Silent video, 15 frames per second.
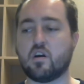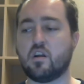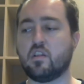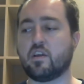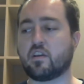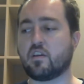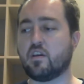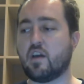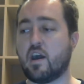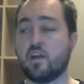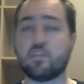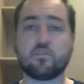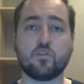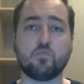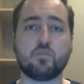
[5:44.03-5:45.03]
Like, I
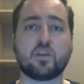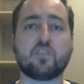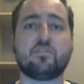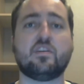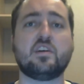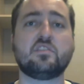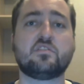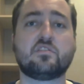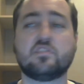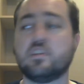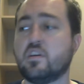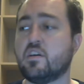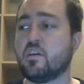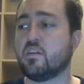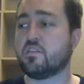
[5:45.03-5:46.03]
throw big events.
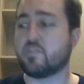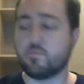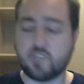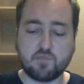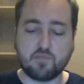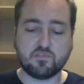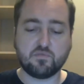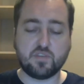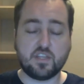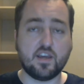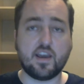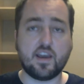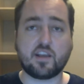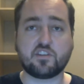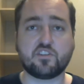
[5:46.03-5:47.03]
Sometimes we need
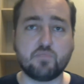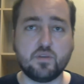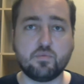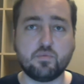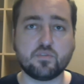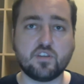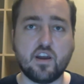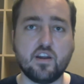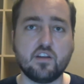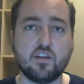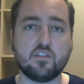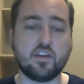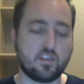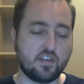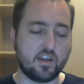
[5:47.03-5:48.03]
extra people to hire.
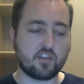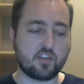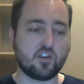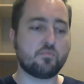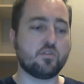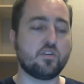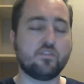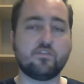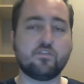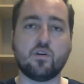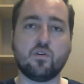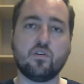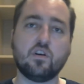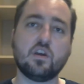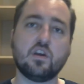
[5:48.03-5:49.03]
Like, can I grab your
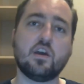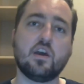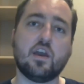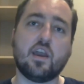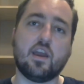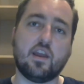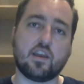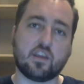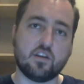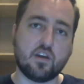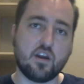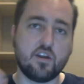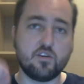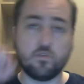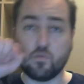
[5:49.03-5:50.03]
info? and I can hire
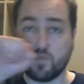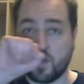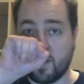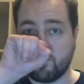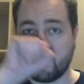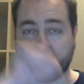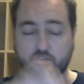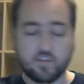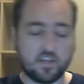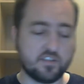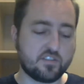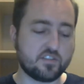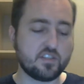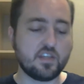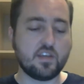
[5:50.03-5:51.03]
you when we have big
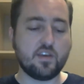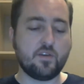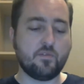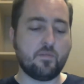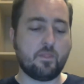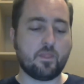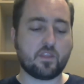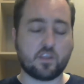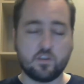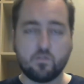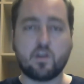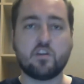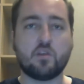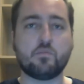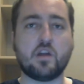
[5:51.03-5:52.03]
events. Can you write your
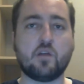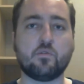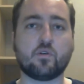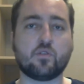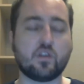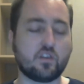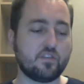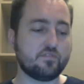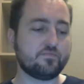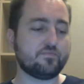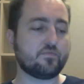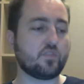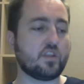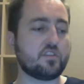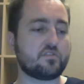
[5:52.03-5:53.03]
number down real quick?
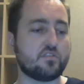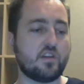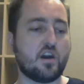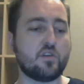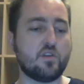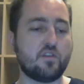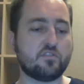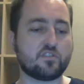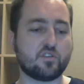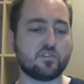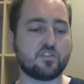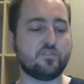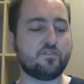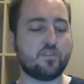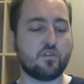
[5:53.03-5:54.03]
So now you have this girl's
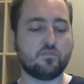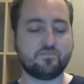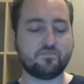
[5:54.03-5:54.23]
info.